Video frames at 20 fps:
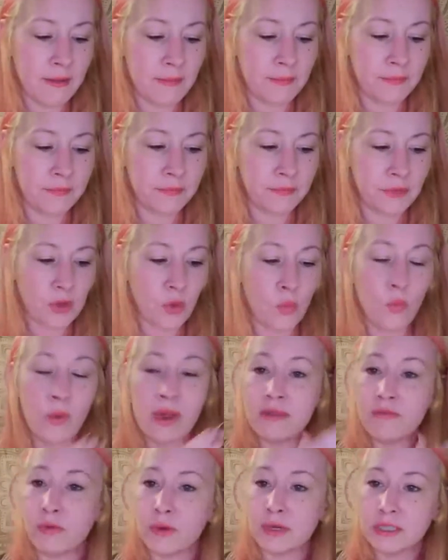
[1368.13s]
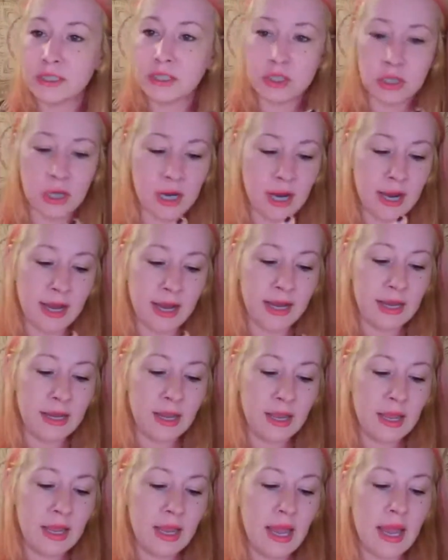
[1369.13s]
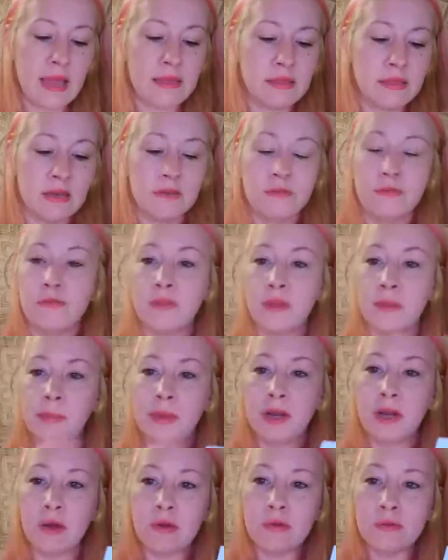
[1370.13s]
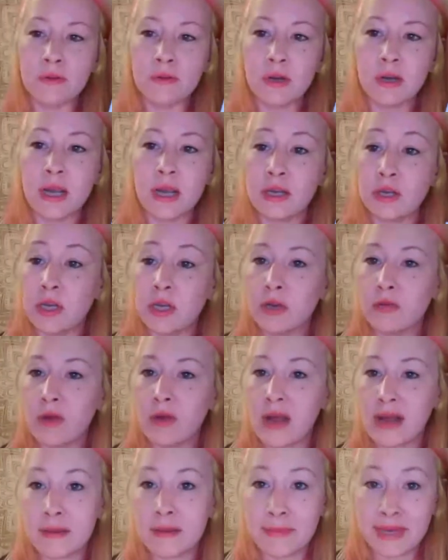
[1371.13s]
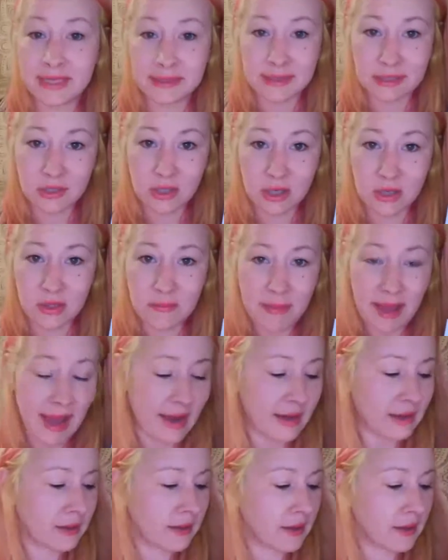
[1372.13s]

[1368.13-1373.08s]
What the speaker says: wait for it to dry and then flip it over and you can write a message on the back.